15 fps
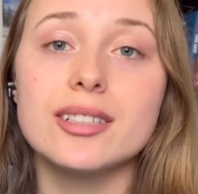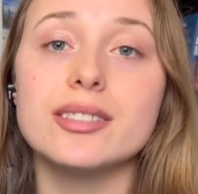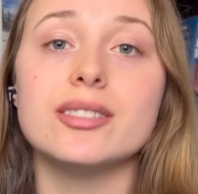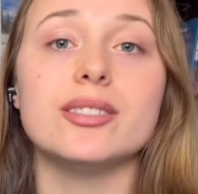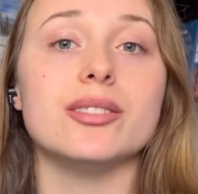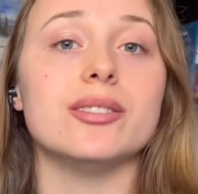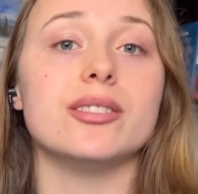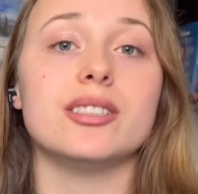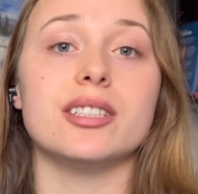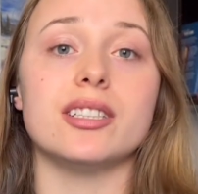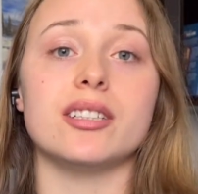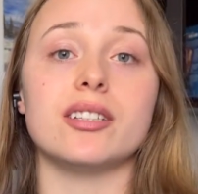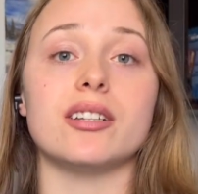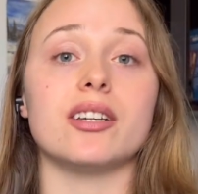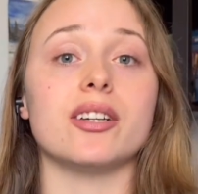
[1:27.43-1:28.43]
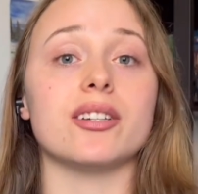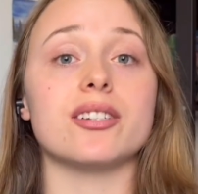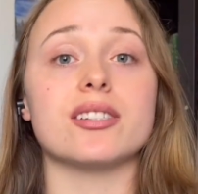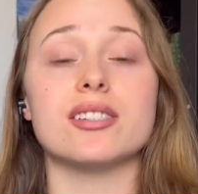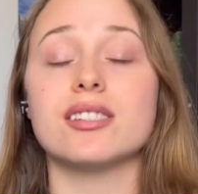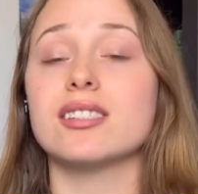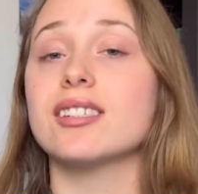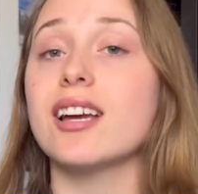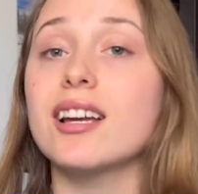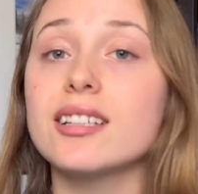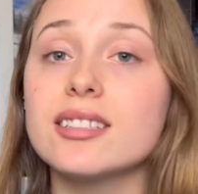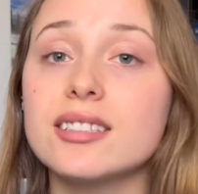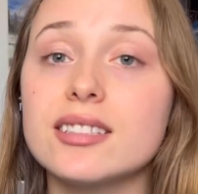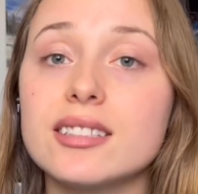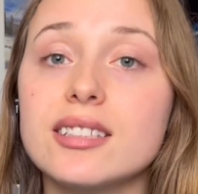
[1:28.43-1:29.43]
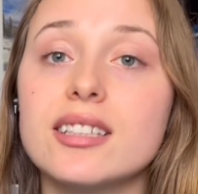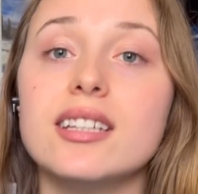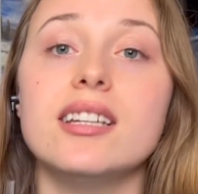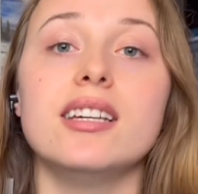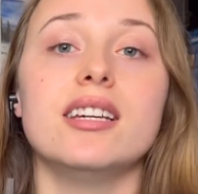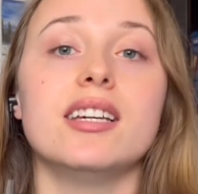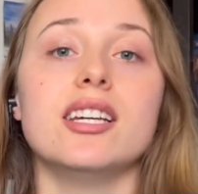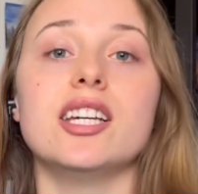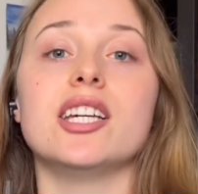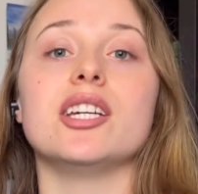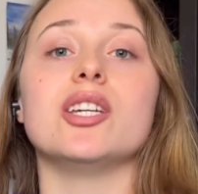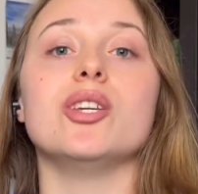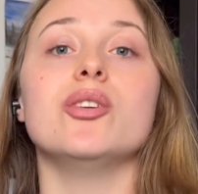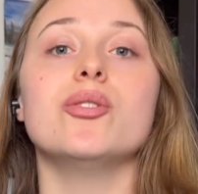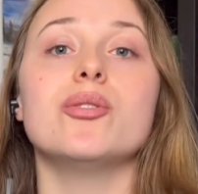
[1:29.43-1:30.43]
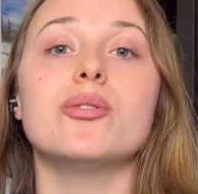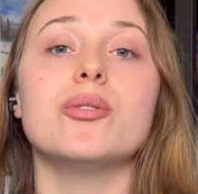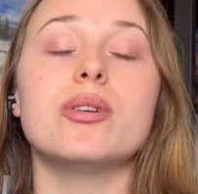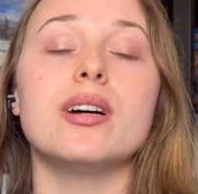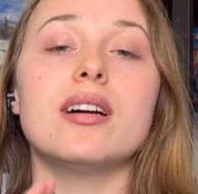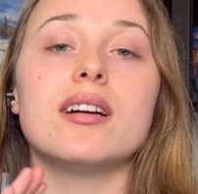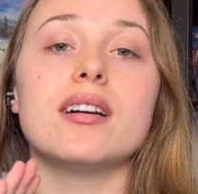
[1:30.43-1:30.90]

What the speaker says: due to your sex. You